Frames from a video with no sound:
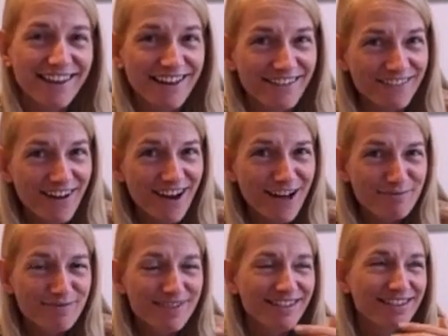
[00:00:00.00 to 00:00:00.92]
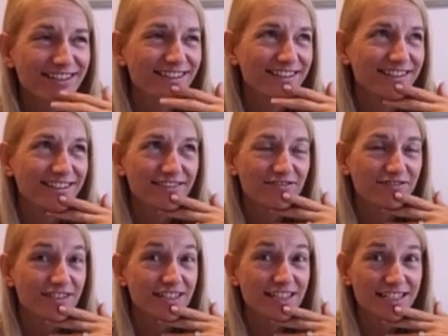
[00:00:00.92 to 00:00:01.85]
it rhymes
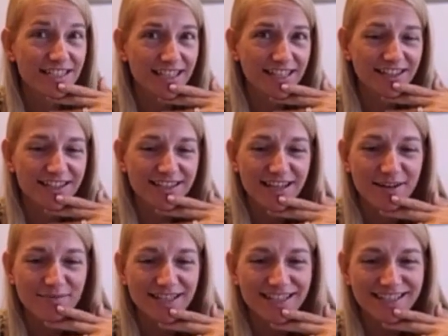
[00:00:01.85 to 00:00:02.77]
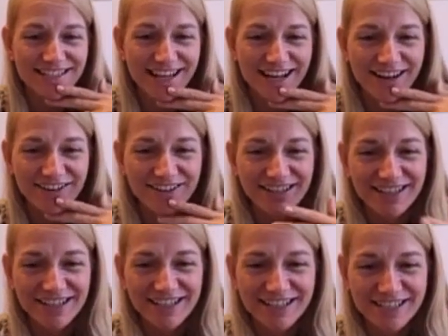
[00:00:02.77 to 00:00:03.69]
ridiculous. I'm getting tired.
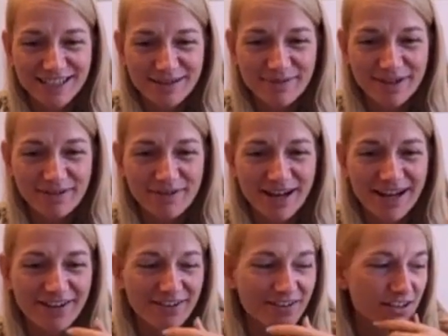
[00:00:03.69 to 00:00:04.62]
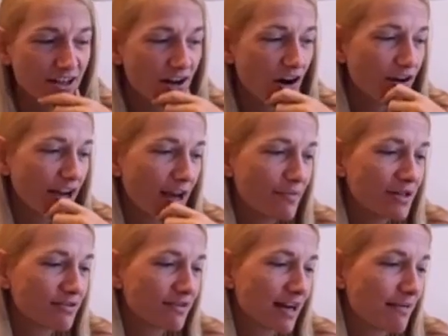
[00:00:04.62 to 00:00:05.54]
It's been a while. Okay, I'm
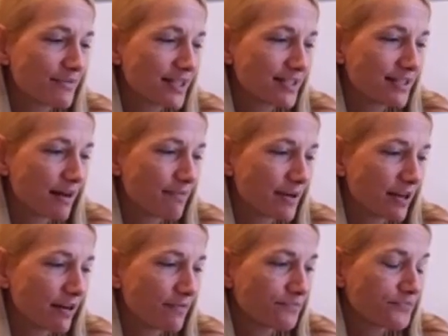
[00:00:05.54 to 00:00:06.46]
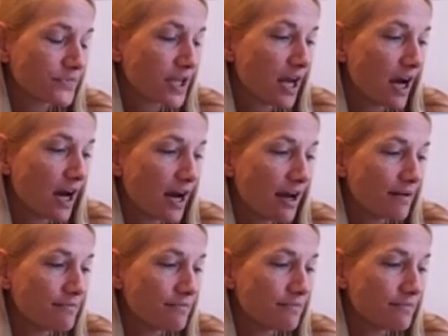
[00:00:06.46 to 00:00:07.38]
going to wrap this up here.
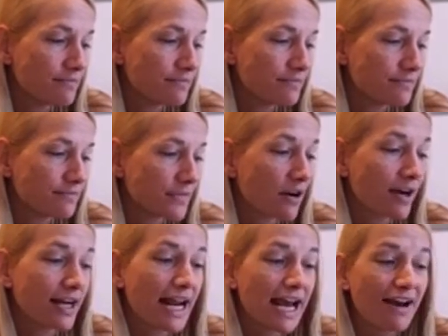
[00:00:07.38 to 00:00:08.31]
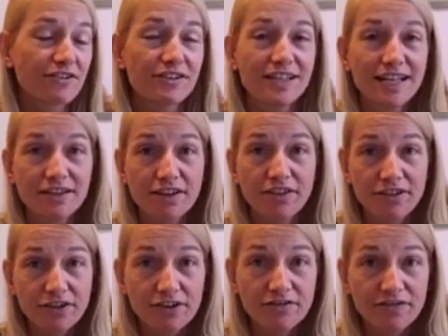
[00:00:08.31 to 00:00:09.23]
Um, all right, after that, the
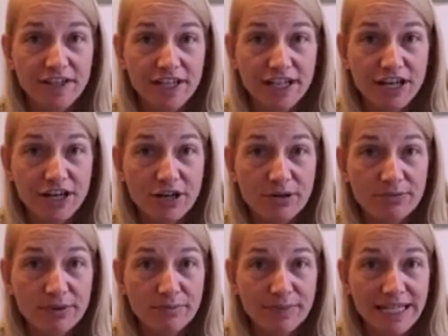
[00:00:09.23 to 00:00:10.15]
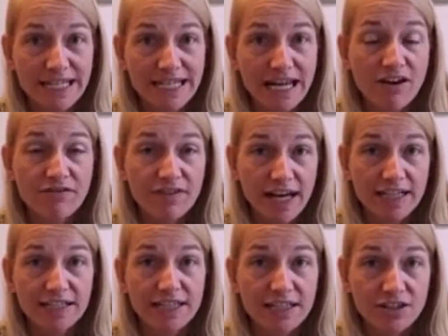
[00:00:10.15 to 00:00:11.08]
third video will be
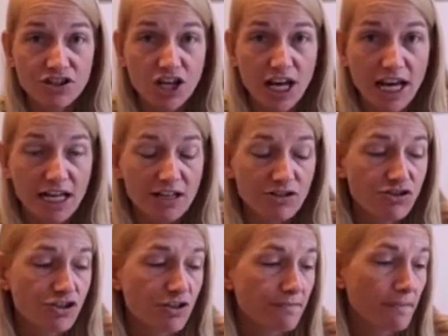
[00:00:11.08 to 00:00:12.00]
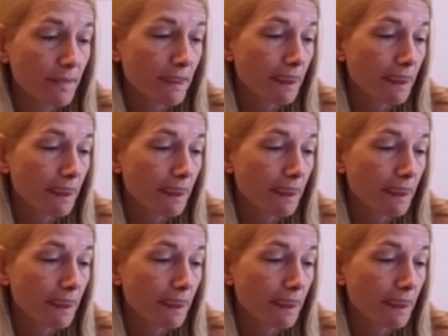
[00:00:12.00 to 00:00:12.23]
affecting change,